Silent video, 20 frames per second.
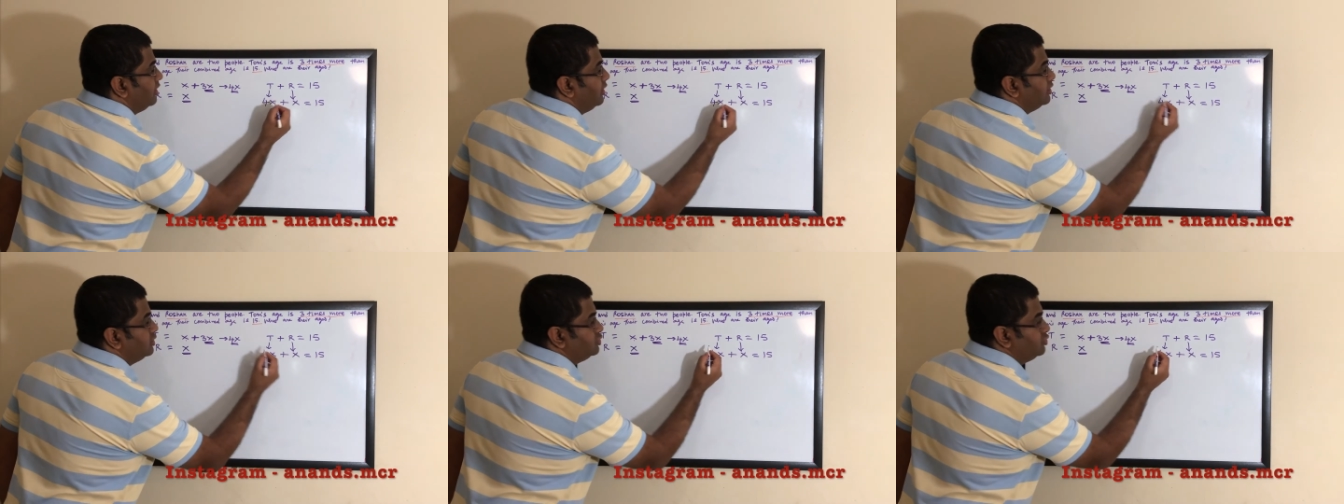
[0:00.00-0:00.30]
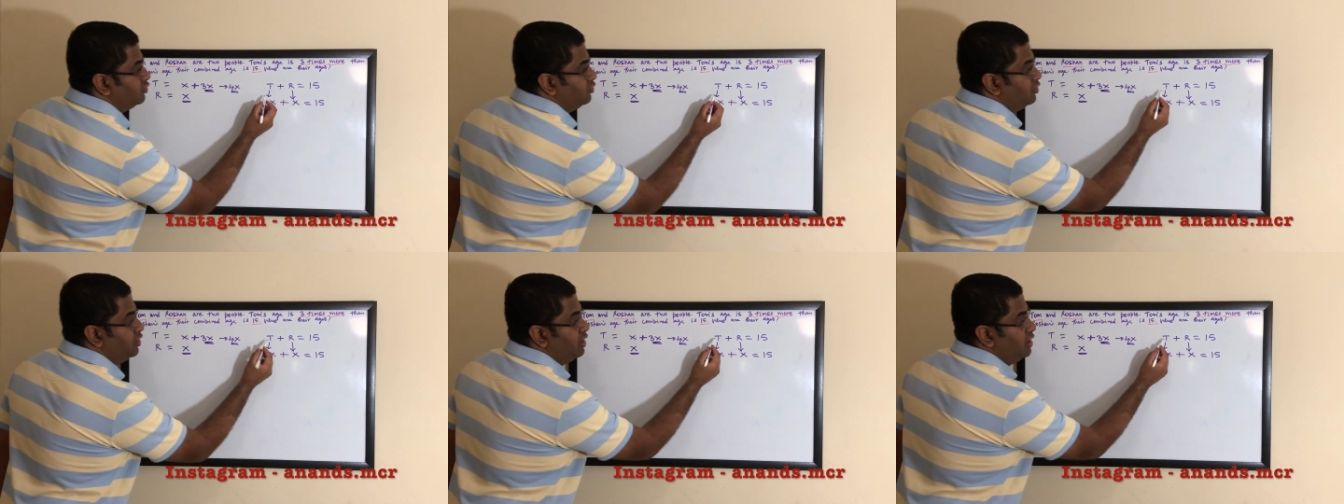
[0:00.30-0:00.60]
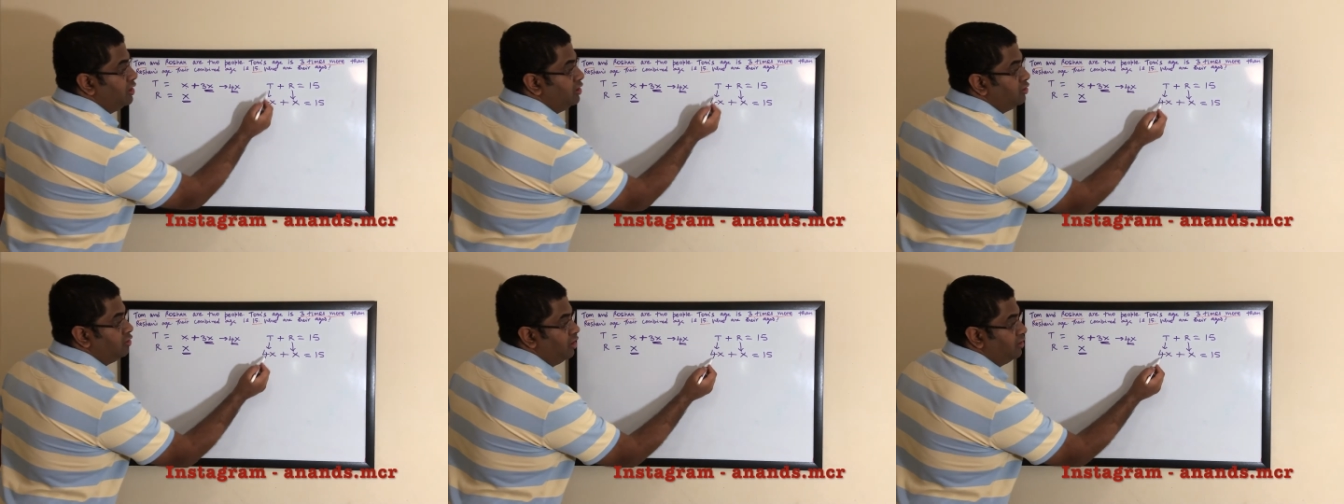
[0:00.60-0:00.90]
So
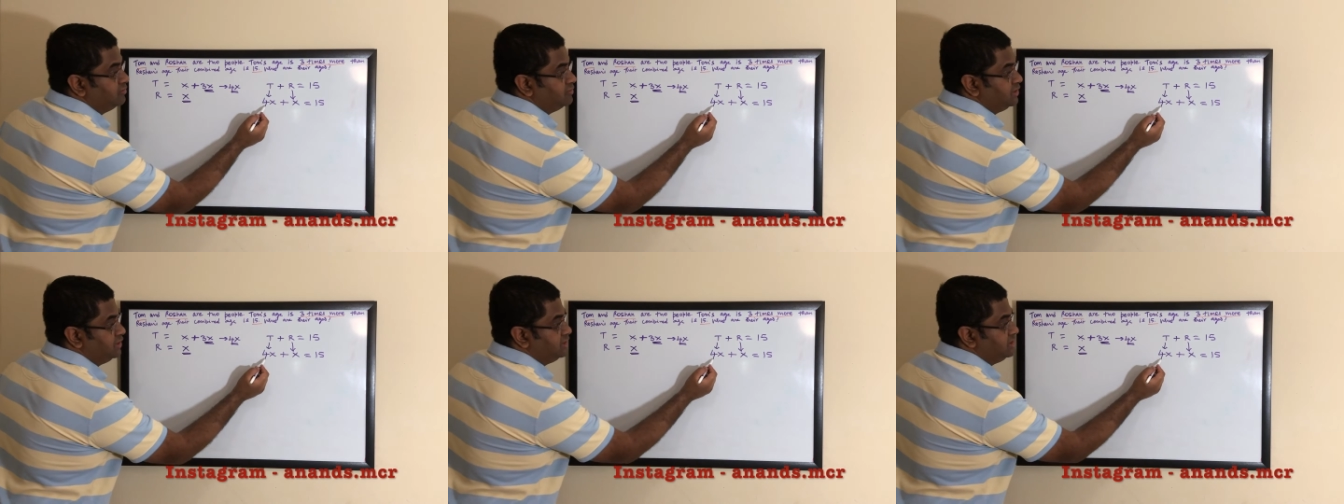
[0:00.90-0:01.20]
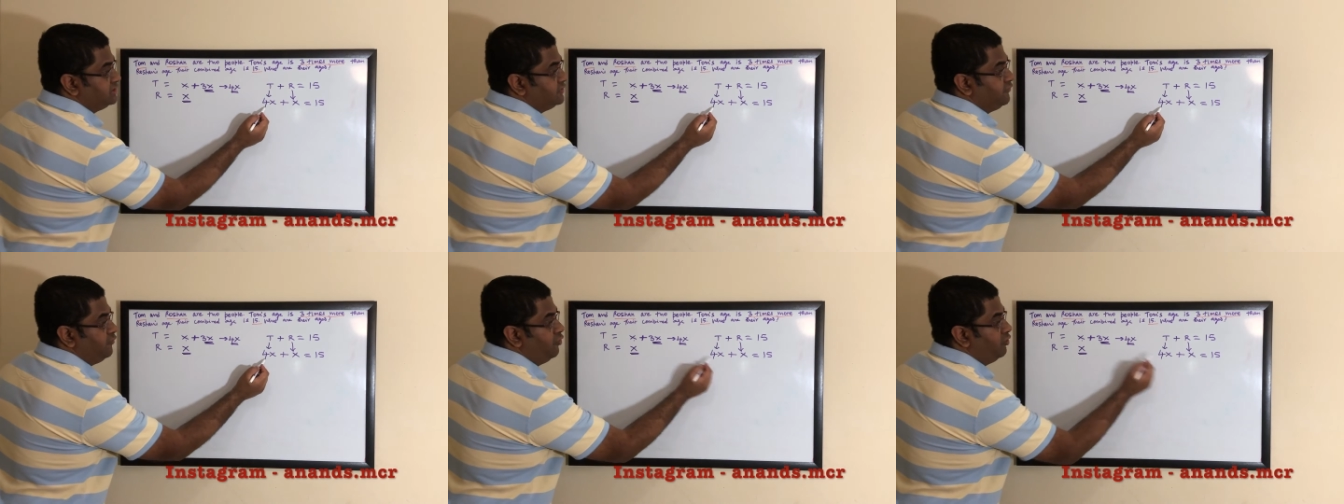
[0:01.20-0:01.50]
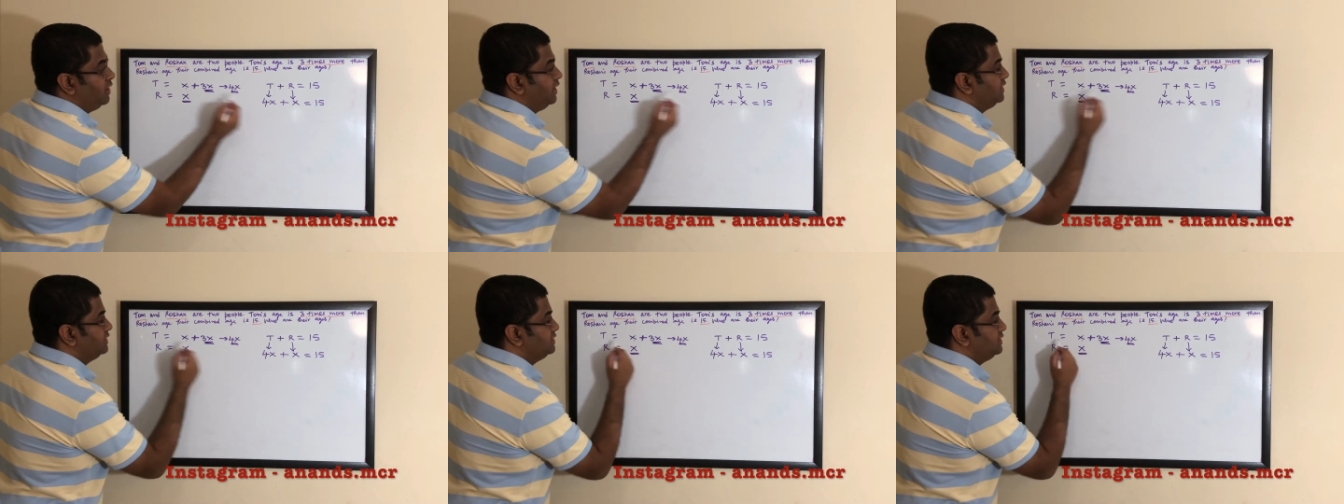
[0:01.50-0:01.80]
Tom's age is
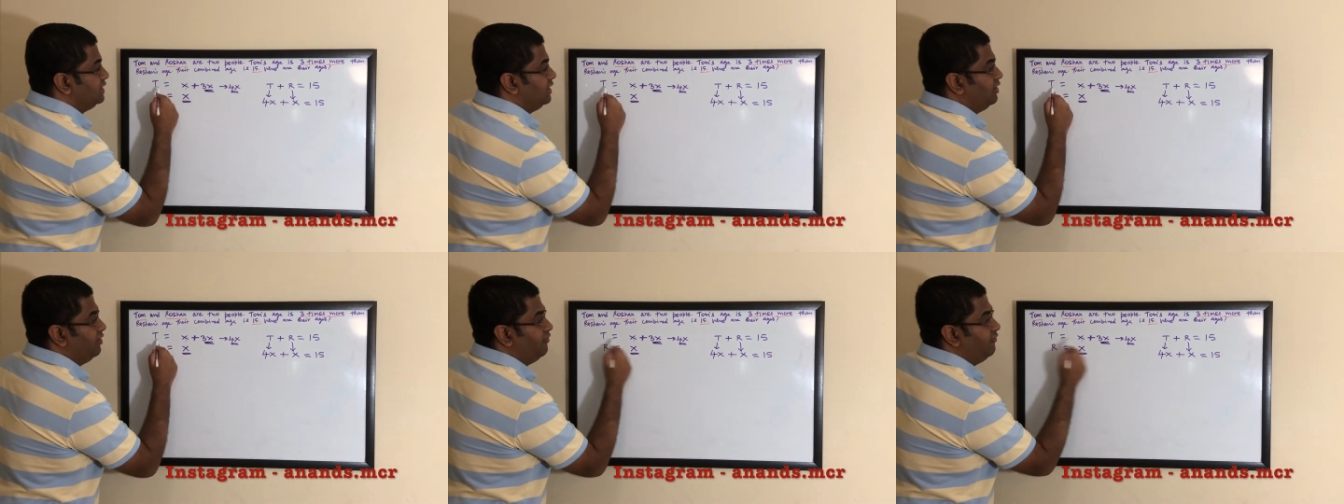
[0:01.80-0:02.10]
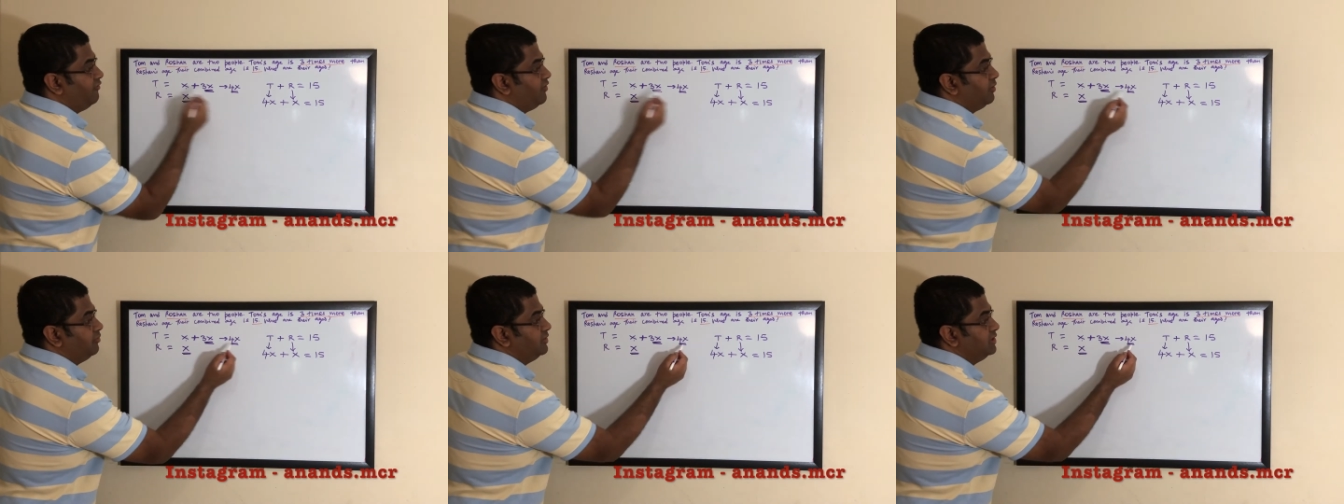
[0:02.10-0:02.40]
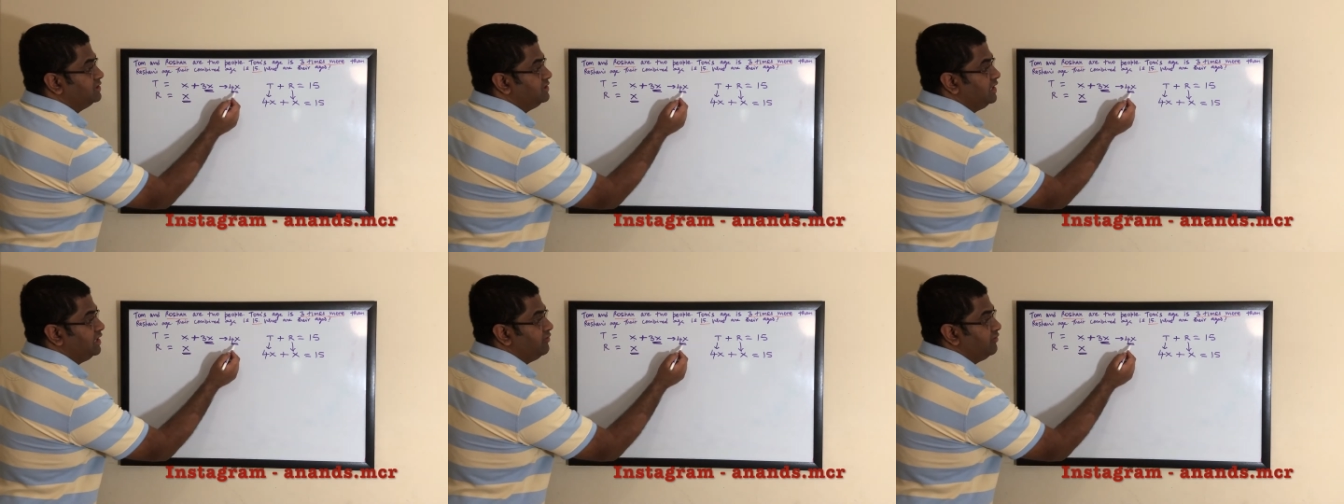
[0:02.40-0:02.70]
4x from
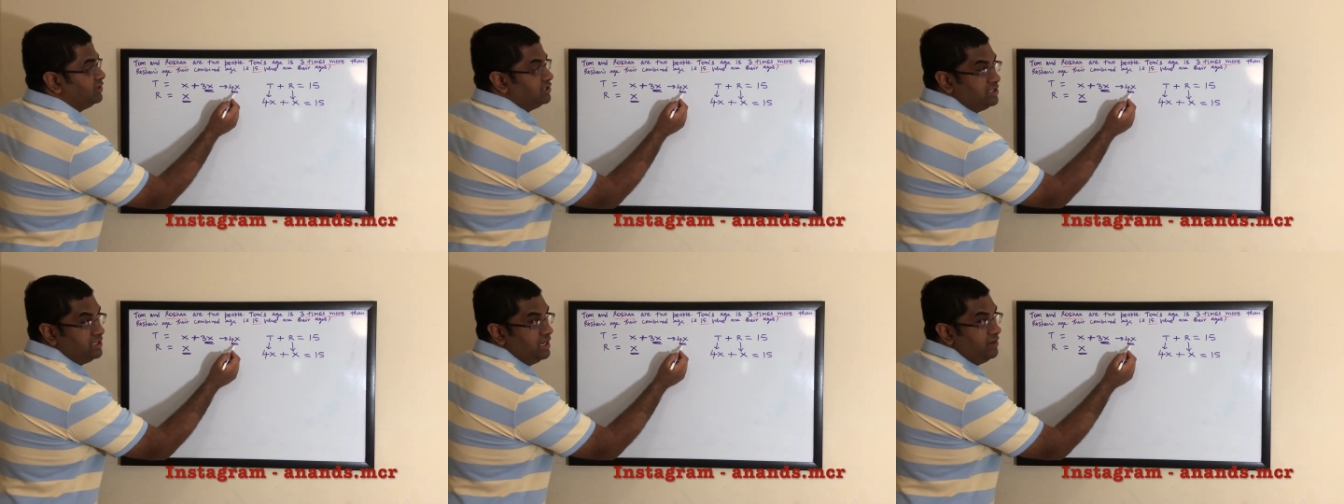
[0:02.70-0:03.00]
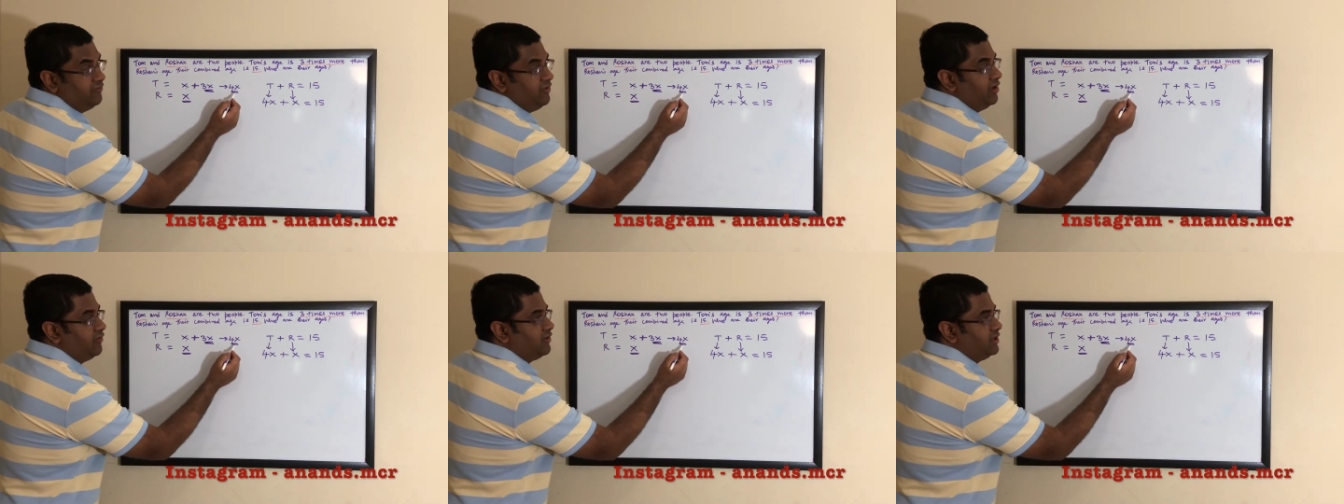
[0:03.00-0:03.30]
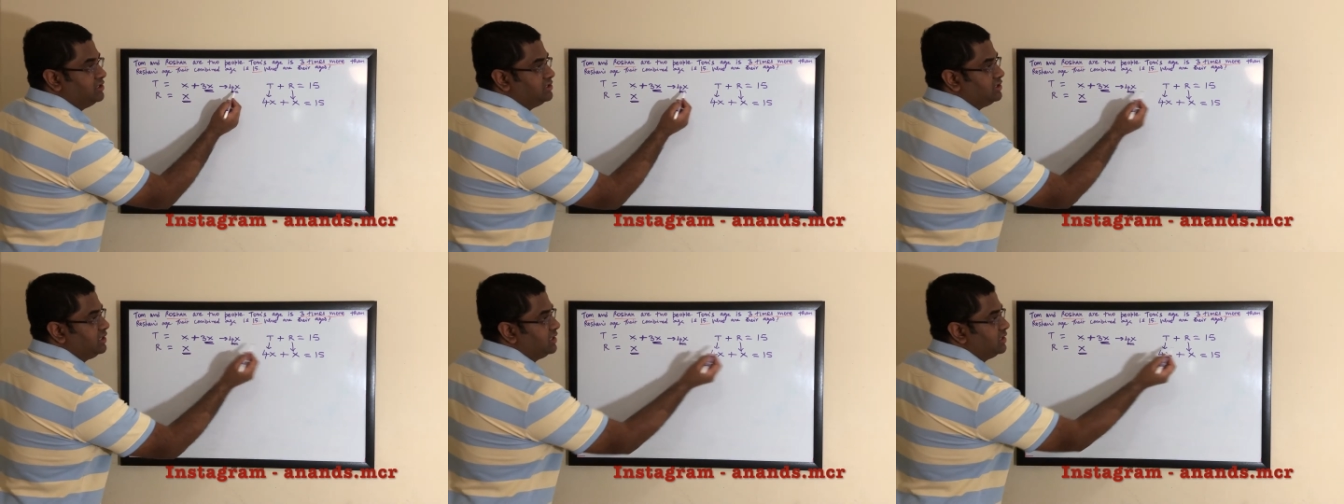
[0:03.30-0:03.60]
this equation that we have
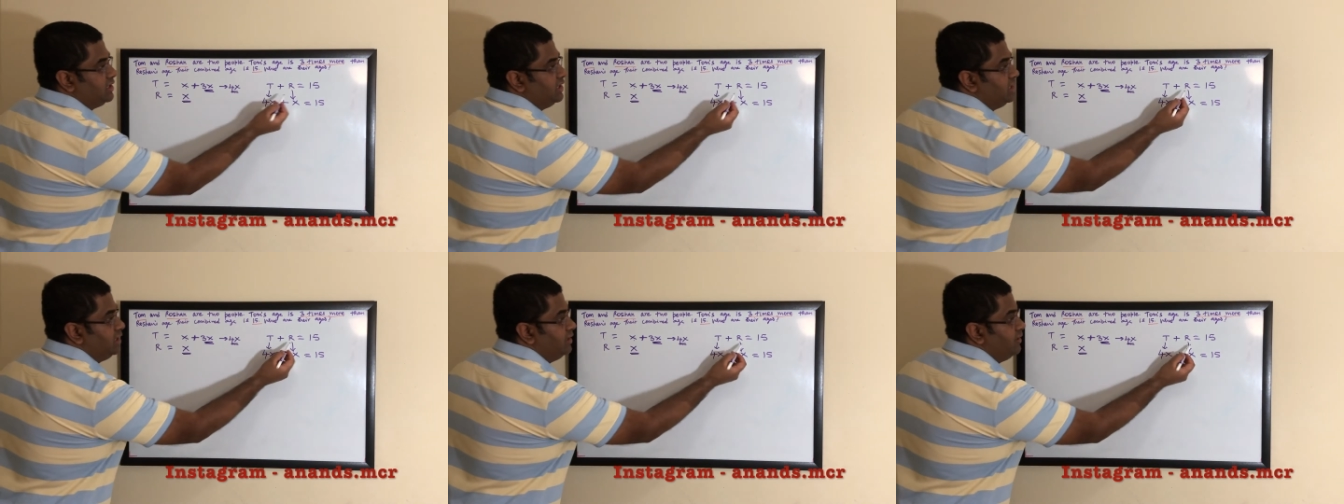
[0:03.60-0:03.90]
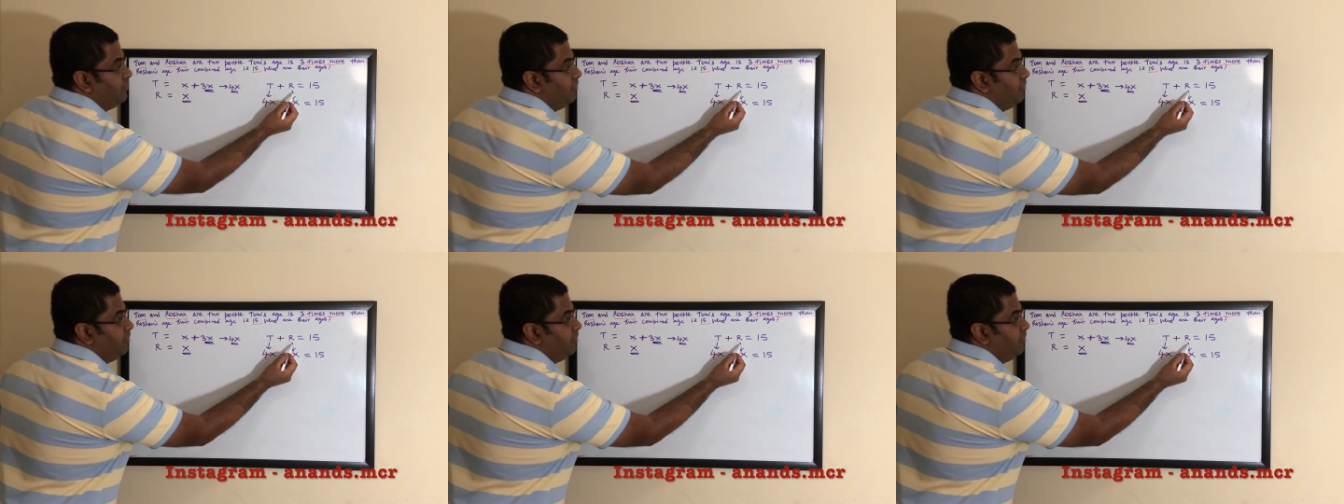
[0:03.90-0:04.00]
constructed,